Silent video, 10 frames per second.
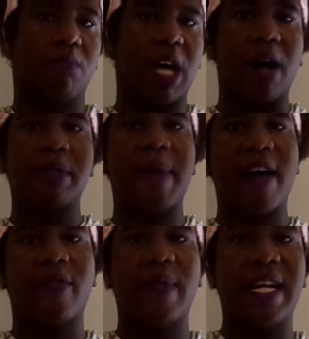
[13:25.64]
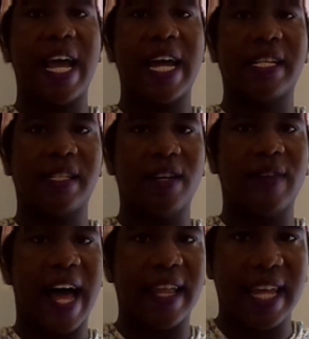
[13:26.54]
comes back from the dead and stuff
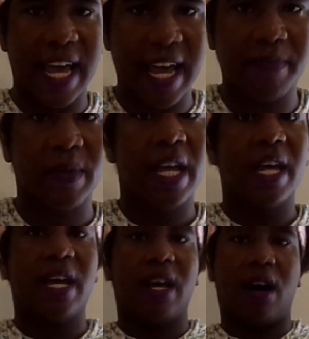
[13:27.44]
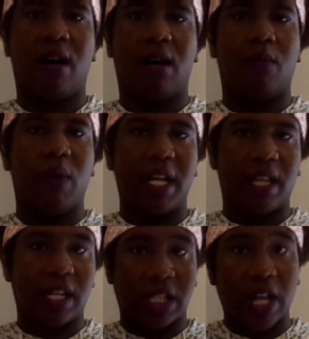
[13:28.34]
like that.
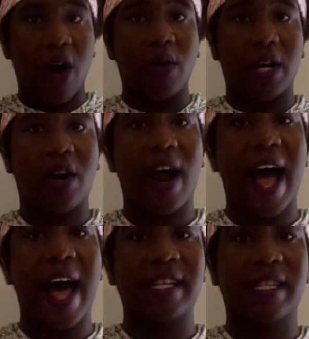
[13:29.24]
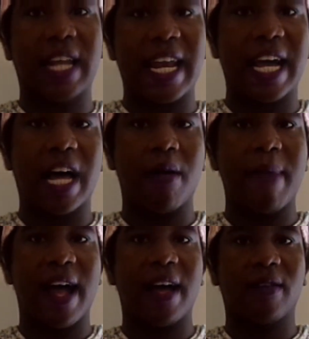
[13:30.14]
With a stone in her eye and stuff like that, come
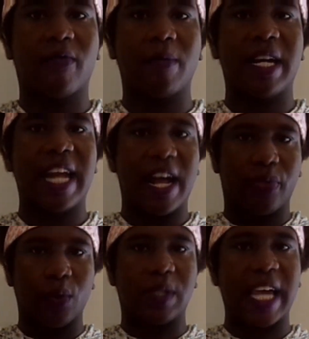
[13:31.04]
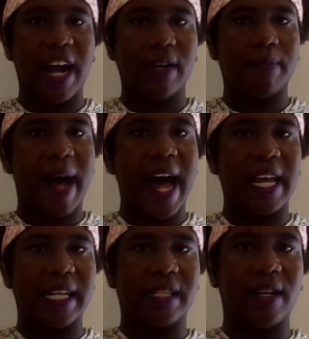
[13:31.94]
back from the dead through Terry's
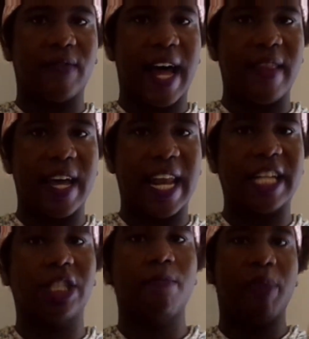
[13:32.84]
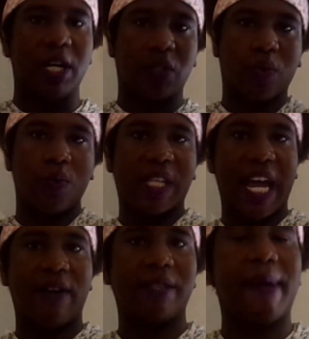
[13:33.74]
body and stuff like that. Like, she busts through
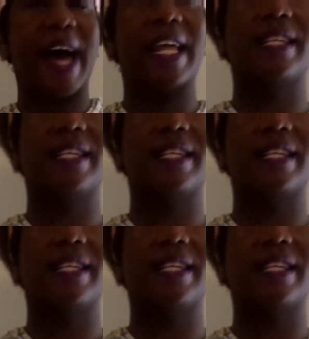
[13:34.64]
Terry's body and